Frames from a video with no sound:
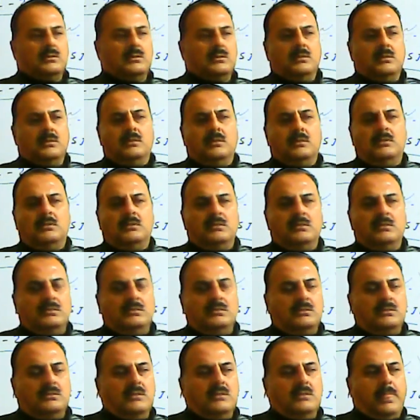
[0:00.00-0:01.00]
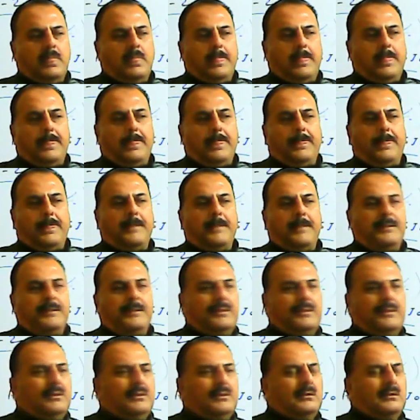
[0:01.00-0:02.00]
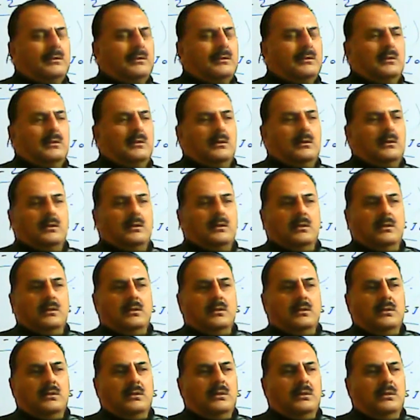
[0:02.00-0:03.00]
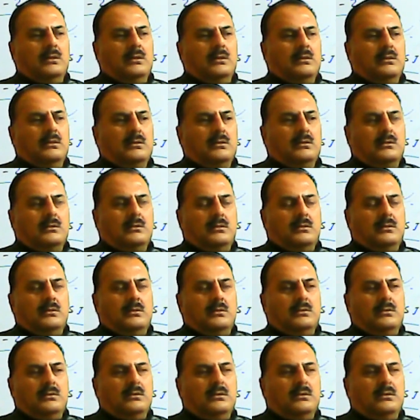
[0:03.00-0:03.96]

No one is speaking in this clip.